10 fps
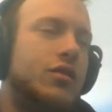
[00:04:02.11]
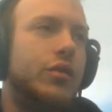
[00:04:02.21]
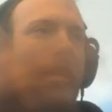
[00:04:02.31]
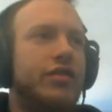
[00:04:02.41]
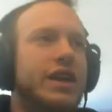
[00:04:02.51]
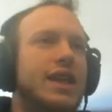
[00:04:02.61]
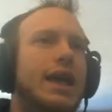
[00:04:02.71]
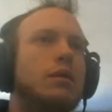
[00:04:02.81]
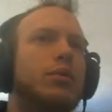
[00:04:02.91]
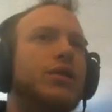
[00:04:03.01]
We have, like, the
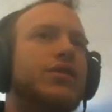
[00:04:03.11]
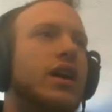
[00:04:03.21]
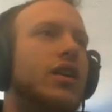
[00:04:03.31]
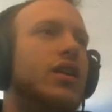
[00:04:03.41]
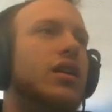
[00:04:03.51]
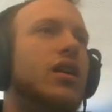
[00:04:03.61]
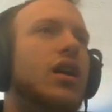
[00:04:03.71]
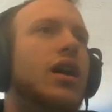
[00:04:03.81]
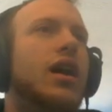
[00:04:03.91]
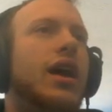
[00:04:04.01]
8%er.
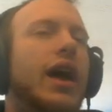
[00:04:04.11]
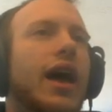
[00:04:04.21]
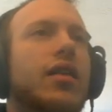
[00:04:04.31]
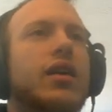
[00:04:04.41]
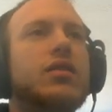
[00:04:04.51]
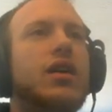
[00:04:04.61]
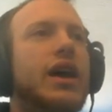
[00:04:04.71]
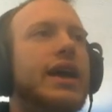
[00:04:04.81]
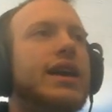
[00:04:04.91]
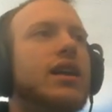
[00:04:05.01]
And then,
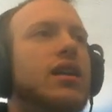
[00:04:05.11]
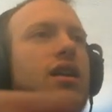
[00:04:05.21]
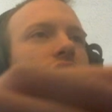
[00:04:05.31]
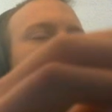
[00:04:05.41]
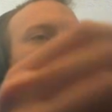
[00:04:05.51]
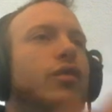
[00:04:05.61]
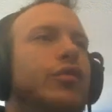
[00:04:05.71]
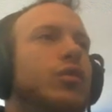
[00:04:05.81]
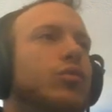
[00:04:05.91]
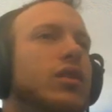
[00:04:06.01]
like, so
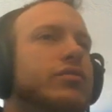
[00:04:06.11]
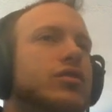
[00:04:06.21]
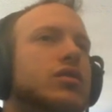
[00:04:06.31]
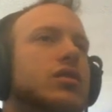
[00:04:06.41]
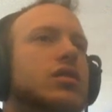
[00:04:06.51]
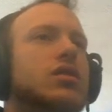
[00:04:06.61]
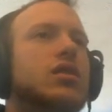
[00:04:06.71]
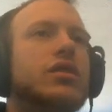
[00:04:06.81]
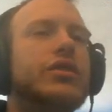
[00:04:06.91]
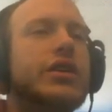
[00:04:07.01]
if we river
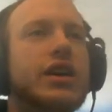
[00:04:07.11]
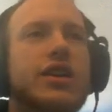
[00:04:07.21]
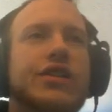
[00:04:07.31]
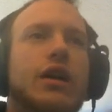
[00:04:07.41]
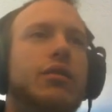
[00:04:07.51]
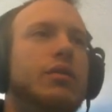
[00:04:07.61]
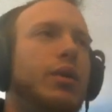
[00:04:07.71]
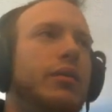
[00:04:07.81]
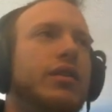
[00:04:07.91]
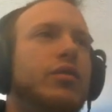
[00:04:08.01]
the gut shot, we
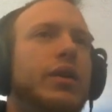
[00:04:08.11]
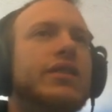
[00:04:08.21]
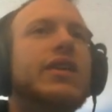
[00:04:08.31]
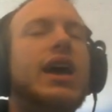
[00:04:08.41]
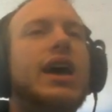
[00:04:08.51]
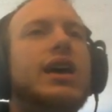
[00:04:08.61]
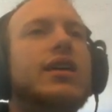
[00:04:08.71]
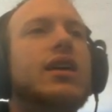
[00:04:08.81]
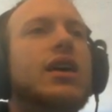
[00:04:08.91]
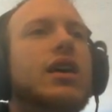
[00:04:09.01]
probably have the best
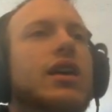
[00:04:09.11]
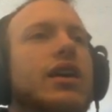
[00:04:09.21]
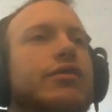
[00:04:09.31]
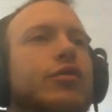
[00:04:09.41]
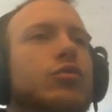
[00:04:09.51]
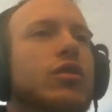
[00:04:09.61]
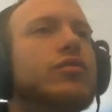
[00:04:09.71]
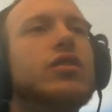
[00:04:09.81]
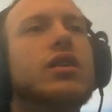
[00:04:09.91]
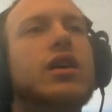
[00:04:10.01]
hand. If we
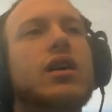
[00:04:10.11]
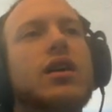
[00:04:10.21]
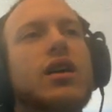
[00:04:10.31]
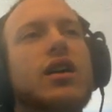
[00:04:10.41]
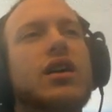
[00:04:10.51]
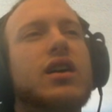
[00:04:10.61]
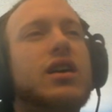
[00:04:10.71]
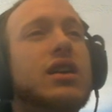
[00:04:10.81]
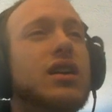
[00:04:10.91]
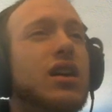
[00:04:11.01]
river a
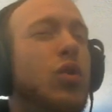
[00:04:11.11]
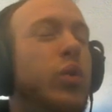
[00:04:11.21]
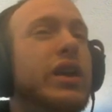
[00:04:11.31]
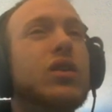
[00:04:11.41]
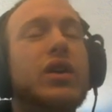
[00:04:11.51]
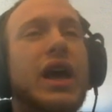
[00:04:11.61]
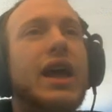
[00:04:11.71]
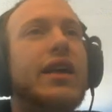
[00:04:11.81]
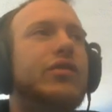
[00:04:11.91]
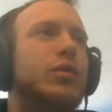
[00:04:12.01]
queen or an
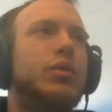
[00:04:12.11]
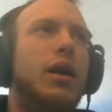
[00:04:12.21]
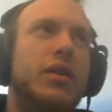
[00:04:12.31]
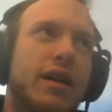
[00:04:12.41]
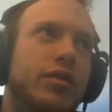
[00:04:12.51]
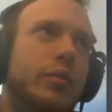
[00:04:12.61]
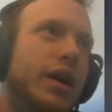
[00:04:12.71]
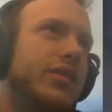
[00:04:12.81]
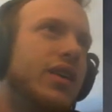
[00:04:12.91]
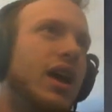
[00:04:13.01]
ace, we probably have the
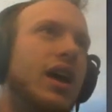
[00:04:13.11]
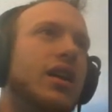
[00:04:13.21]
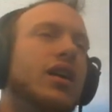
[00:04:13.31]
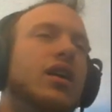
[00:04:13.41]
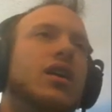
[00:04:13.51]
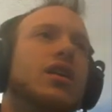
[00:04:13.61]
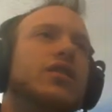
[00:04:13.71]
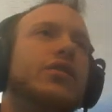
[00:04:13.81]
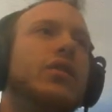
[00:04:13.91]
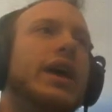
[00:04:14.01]
best hand.
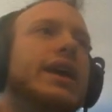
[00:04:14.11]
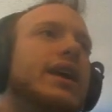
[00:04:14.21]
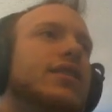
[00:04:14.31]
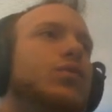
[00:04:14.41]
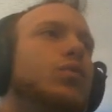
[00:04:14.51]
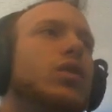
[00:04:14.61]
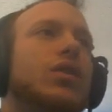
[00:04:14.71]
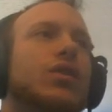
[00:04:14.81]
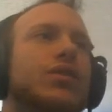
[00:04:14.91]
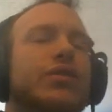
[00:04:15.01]
So, like, it's one
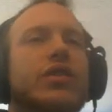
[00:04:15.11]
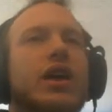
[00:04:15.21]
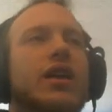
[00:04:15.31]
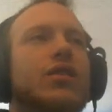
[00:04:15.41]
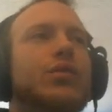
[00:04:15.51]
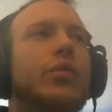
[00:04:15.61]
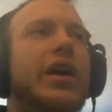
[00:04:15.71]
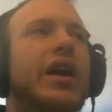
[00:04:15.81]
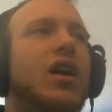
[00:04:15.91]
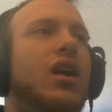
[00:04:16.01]
of those things
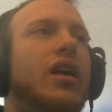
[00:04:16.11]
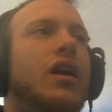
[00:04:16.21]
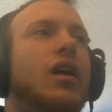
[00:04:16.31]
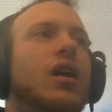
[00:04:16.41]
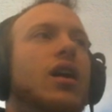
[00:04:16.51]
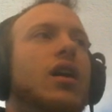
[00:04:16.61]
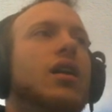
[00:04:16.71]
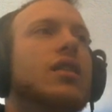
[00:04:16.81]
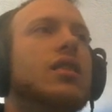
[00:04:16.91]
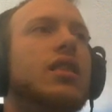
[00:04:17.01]
where,
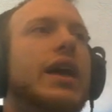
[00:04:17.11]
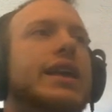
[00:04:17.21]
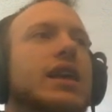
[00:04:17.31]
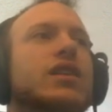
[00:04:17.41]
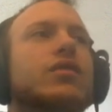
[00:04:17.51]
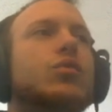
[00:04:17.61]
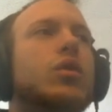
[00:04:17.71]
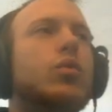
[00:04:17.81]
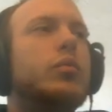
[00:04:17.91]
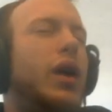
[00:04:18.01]
like, even
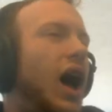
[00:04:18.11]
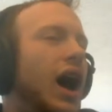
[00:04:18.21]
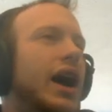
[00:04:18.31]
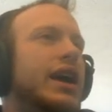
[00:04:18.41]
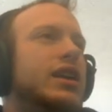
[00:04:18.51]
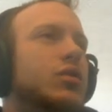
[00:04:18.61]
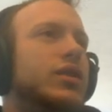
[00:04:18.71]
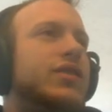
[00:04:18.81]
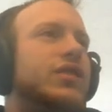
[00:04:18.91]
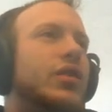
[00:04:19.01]
when we're behind,
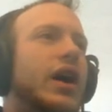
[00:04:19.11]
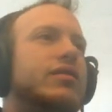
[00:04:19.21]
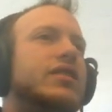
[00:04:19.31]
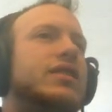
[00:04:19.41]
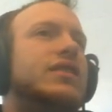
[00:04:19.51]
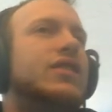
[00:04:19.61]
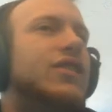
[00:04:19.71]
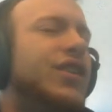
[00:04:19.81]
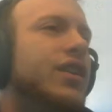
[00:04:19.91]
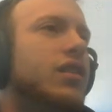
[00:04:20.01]
we still have a decent
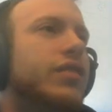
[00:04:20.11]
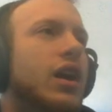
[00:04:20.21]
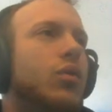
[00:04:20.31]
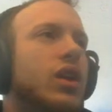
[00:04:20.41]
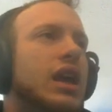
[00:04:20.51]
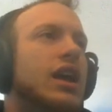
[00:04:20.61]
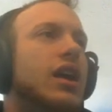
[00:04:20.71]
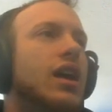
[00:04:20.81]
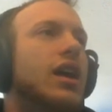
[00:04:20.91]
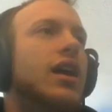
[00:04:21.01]
chunk of equity.